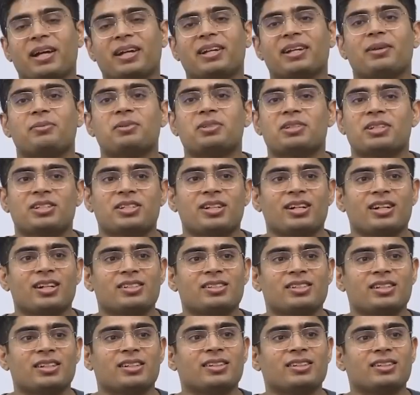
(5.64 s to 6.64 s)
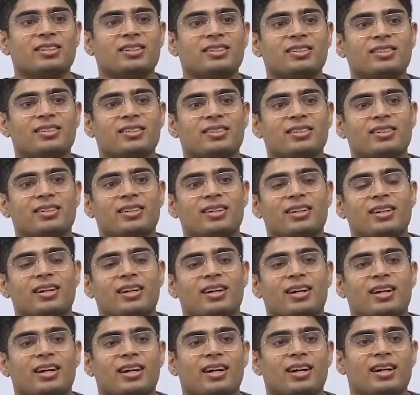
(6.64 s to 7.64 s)
name is Yasharth Shekhar,
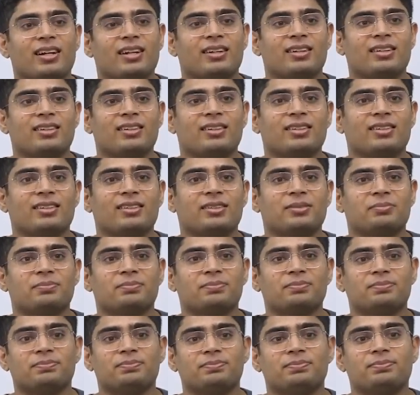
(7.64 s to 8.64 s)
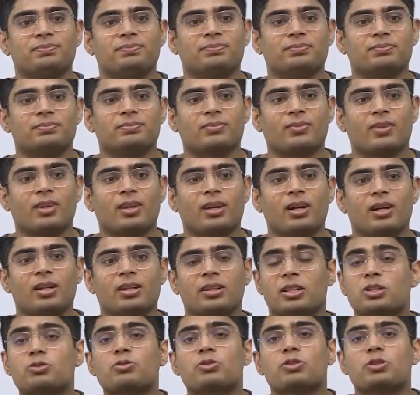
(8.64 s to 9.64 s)
and
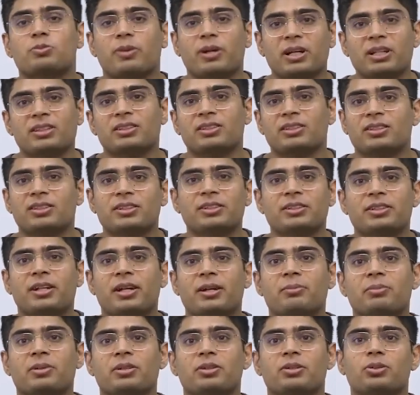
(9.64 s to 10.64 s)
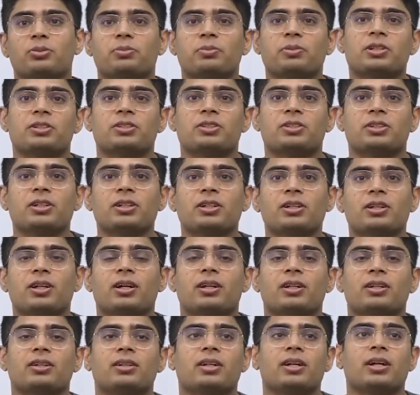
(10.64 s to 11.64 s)
this was my third attempt in UPSC.
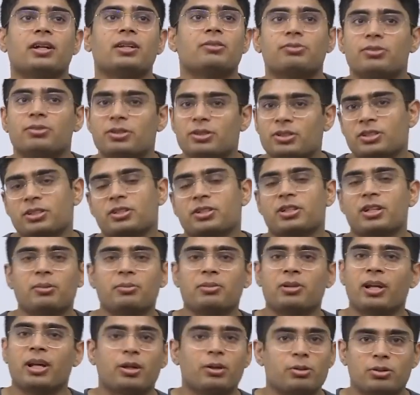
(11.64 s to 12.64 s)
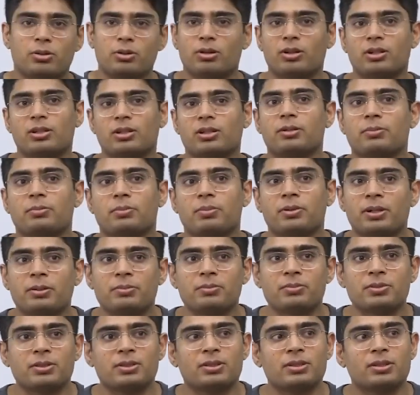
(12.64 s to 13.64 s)
And in the first attempt, I could not clear
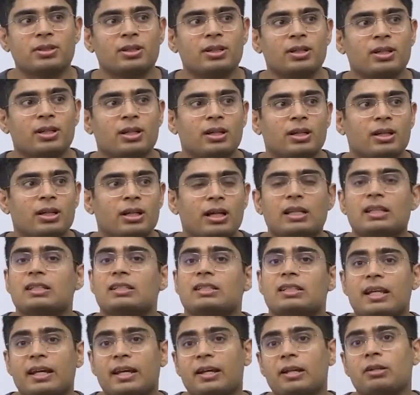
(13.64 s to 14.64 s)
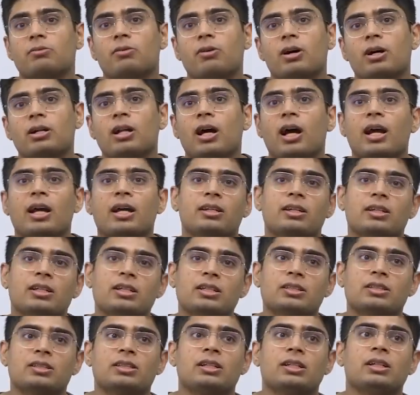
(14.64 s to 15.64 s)
prelims. In the second one, I
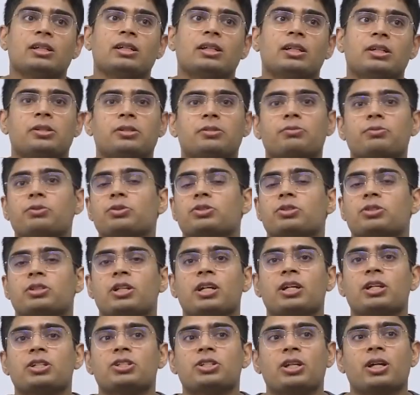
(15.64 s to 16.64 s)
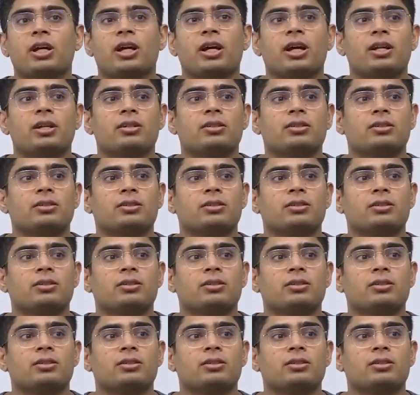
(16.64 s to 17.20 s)
reached the interview stage, and